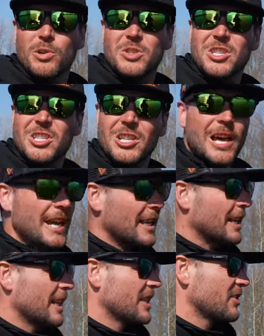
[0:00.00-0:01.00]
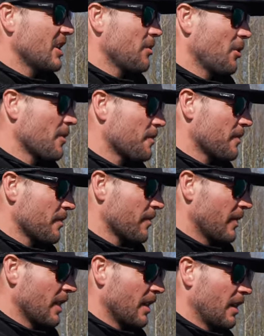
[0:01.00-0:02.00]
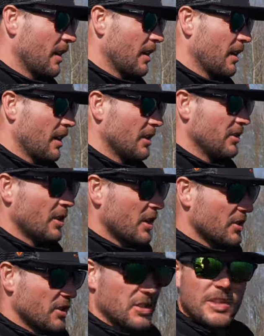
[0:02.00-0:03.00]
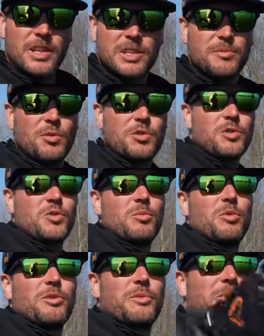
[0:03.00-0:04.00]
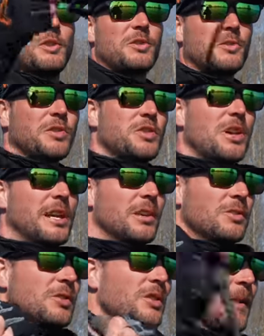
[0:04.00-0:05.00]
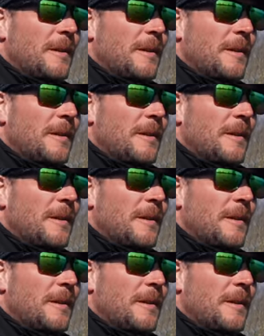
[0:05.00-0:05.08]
goes slightly less deeper. and thus it's more suitable to fish on the shallows.